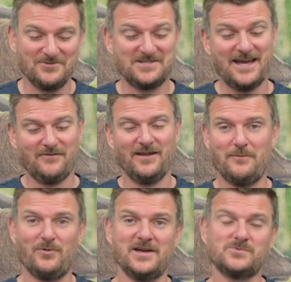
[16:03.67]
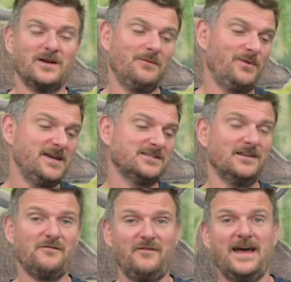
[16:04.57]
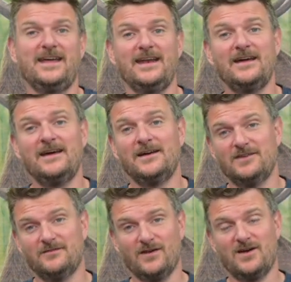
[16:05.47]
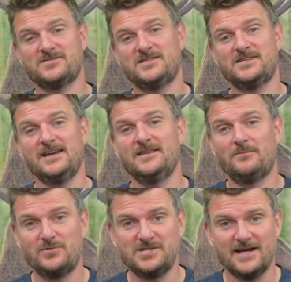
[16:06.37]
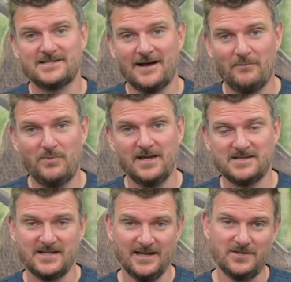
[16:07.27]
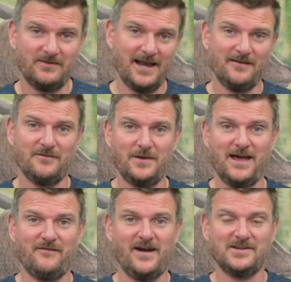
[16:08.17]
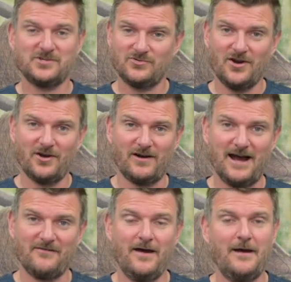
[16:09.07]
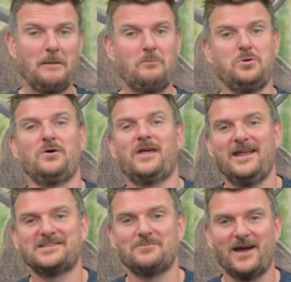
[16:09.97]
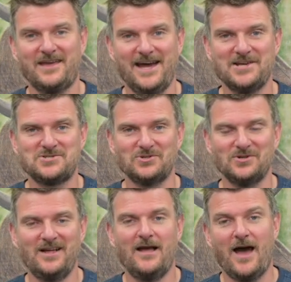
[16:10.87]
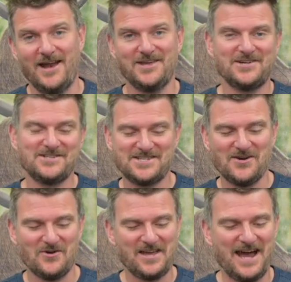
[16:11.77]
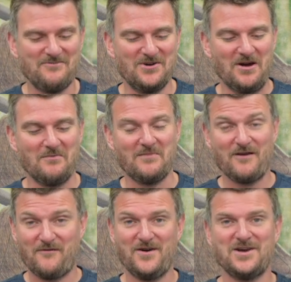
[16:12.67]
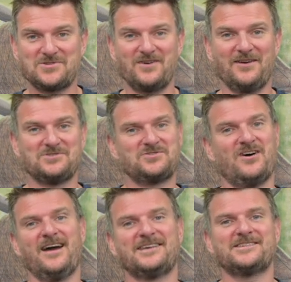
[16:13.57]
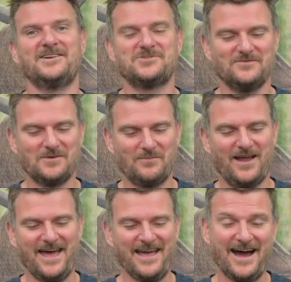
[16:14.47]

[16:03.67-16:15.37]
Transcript: I was definitely impressed when I basically fed in the velocity and the projectile BC directly from an FX chronograph put that into my Kestrel and you can see on camera my first round strike centre of the plate.